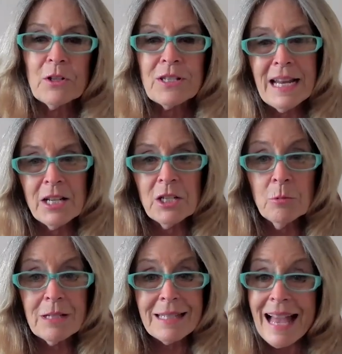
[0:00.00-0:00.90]
first
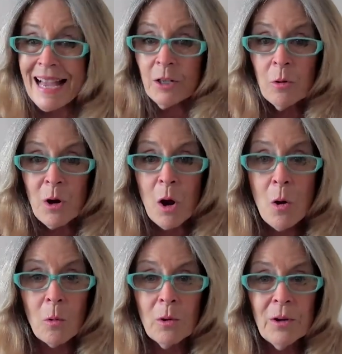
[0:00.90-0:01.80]
answer was, I don't
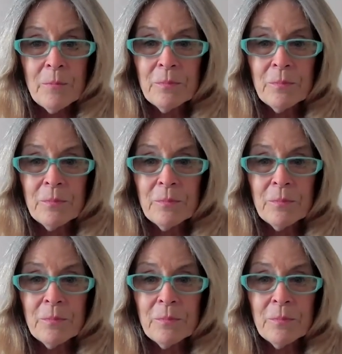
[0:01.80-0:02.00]
know.